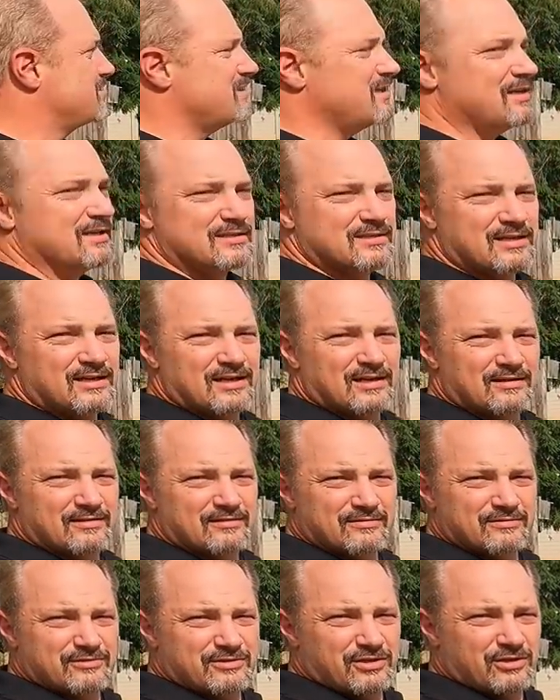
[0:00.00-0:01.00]
can see, it's got
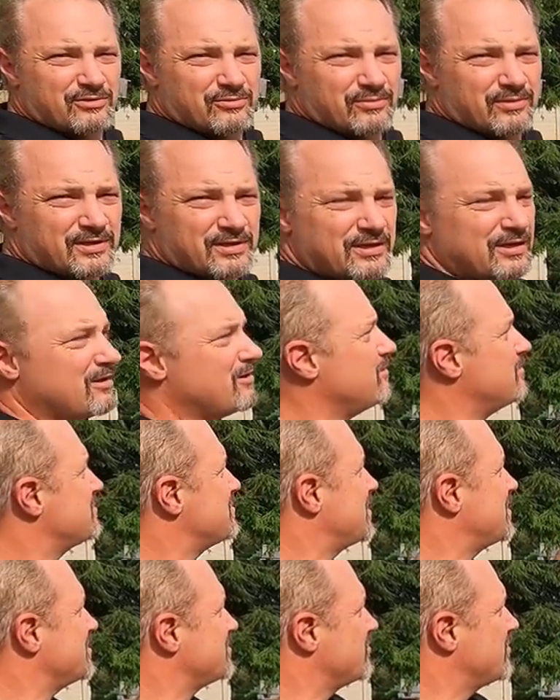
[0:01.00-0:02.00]
two
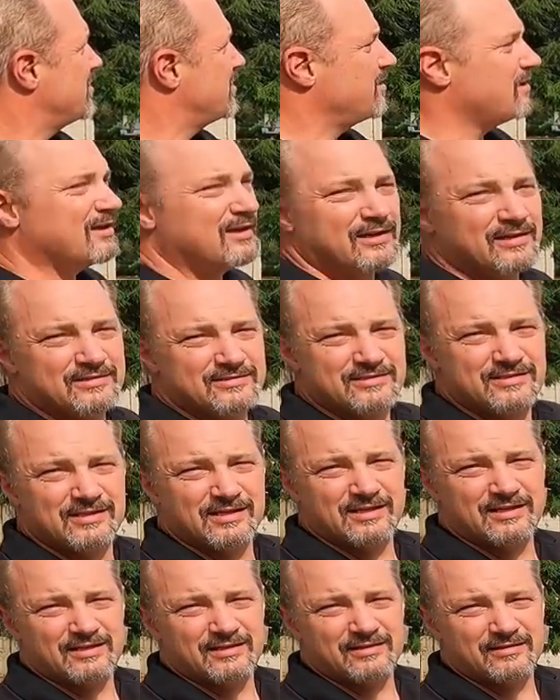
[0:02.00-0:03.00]
windows as well as
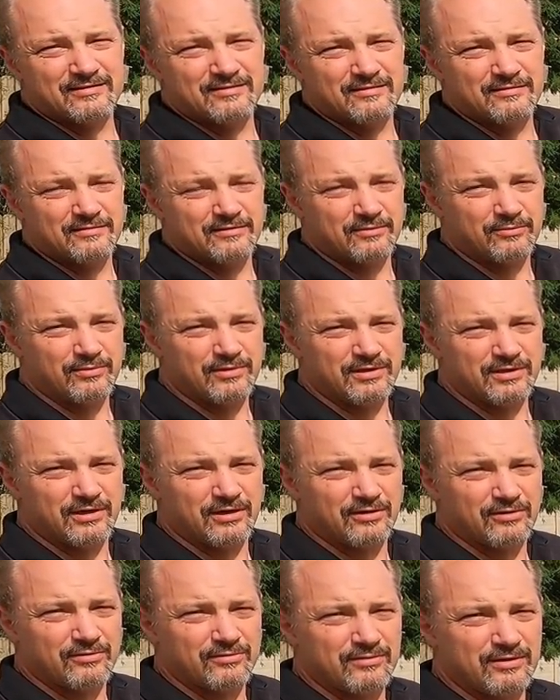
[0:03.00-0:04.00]
the, the
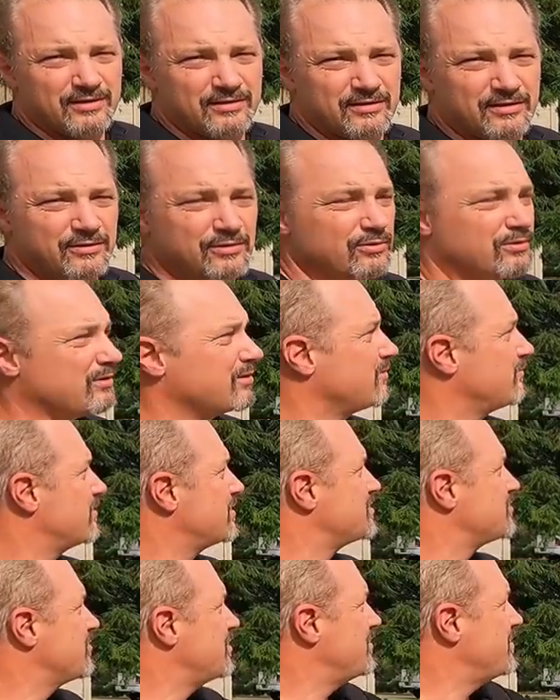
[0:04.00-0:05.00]
window in the door,
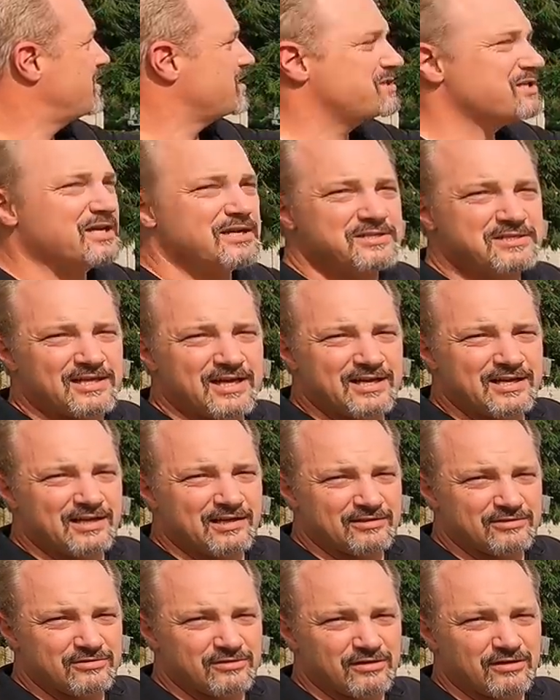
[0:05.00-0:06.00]
which we may change that
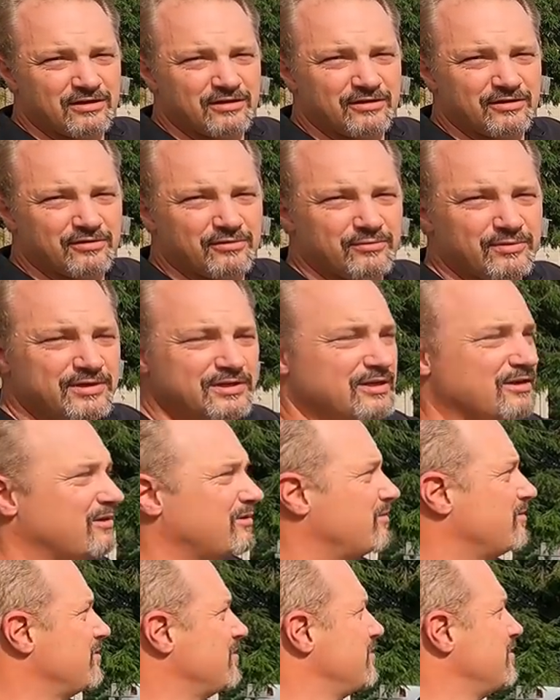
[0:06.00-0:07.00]
out to a clear
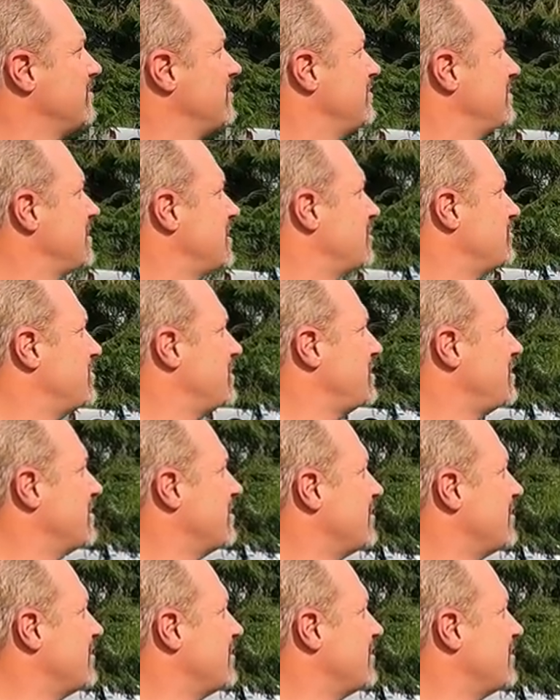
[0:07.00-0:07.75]
window. That'd be